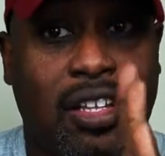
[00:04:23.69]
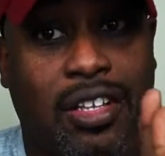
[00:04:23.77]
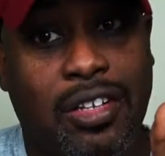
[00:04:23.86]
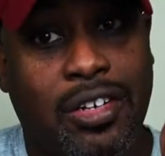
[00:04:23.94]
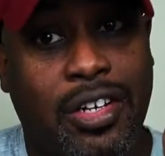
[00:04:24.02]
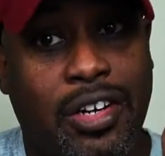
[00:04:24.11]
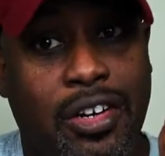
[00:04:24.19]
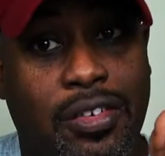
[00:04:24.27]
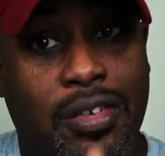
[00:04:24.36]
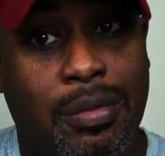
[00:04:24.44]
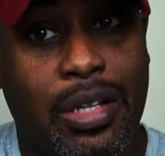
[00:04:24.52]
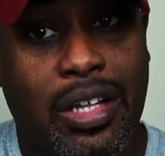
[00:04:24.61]
A learning
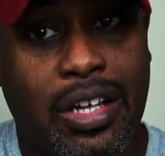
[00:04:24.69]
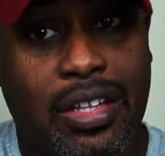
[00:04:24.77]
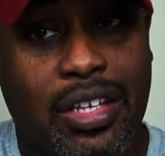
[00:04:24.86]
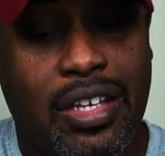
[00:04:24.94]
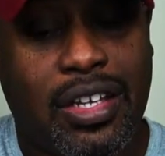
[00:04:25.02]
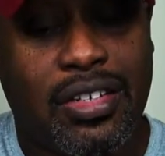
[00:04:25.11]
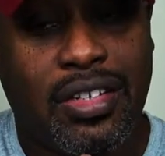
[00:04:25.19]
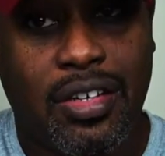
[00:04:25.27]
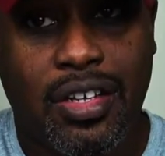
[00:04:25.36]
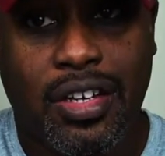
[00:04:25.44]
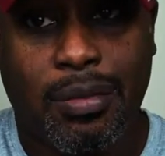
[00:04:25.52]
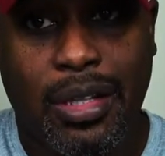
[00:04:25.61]
curve can be like this,
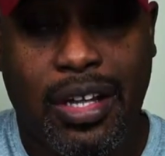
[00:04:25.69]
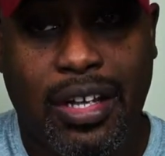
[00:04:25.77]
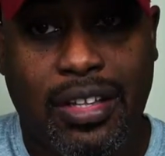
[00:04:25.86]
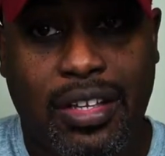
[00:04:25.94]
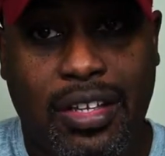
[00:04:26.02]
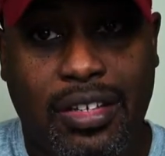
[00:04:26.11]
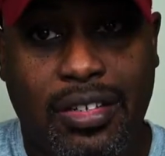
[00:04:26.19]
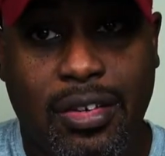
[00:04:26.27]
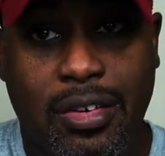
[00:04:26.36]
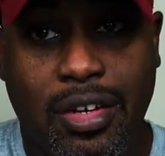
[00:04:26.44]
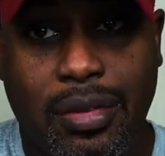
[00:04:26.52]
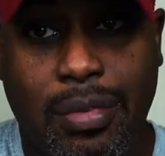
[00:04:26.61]
it can be like this,
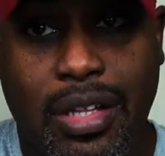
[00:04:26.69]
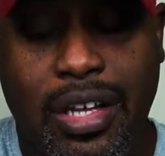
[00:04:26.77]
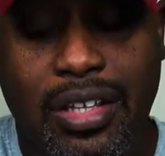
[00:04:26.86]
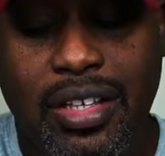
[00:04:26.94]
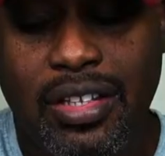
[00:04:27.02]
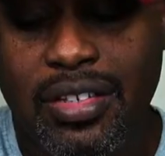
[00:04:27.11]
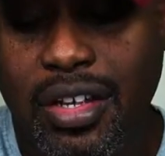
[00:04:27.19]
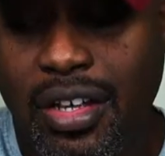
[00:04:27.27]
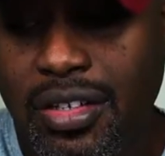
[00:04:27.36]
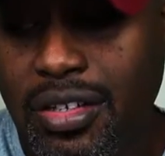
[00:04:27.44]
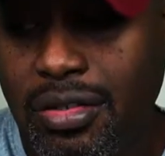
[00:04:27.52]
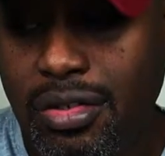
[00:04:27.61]
or it can be like this.
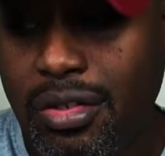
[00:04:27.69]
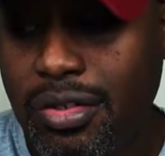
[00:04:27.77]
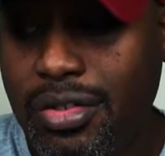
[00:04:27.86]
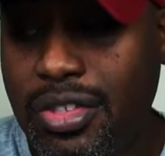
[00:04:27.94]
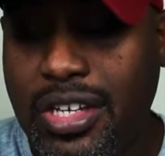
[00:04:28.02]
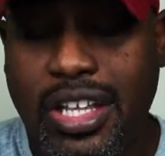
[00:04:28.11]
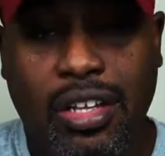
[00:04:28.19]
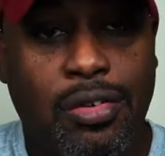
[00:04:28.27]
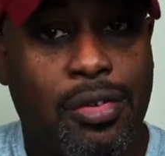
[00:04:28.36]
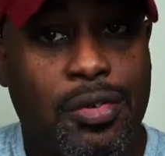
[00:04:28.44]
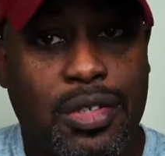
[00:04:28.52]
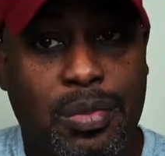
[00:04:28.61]
So, you're just kind of
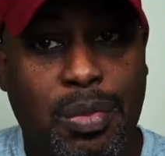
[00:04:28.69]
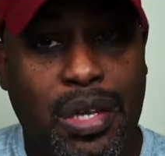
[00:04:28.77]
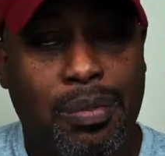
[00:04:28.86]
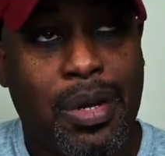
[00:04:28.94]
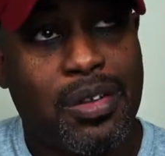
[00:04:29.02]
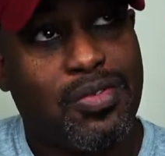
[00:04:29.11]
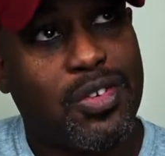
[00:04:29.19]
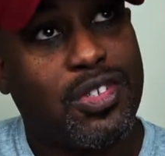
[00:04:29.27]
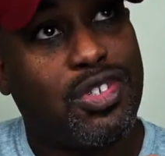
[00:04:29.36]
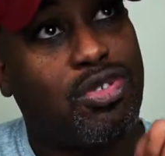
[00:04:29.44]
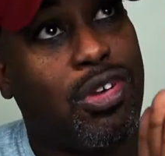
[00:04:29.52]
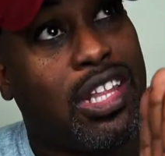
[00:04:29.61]
going over speed bumps
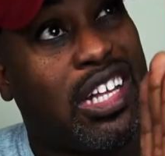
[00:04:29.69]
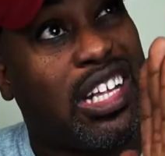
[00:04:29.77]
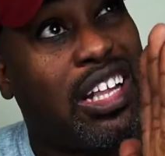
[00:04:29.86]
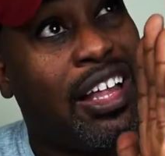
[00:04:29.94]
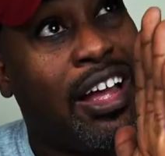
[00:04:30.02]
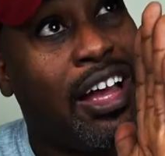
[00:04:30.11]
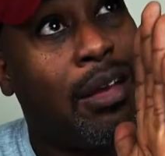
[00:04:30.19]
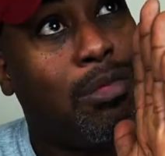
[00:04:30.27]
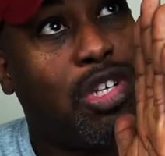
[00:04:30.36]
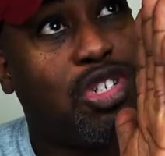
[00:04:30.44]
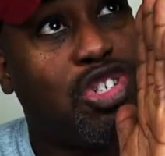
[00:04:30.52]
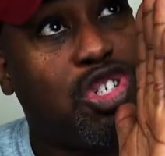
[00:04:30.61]
versus you got to
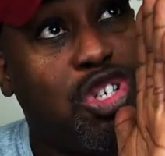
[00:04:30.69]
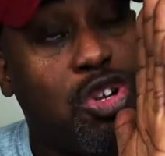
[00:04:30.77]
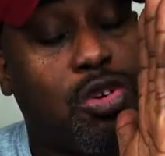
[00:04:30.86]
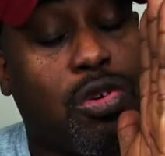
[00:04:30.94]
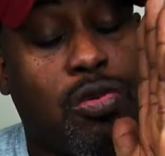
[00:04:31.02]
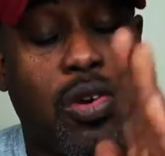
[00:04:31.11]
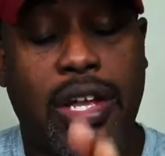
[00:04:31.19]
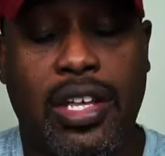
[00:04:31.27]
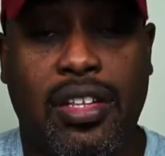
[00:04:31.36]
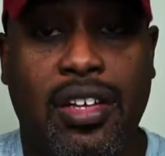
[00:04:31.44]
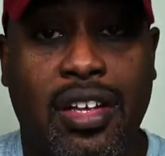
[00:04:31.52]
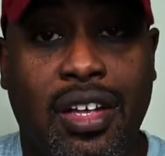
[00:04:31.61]
climb this sheer
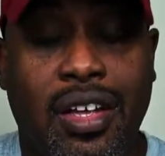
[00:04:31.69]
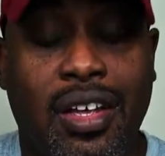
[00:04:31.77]
grade.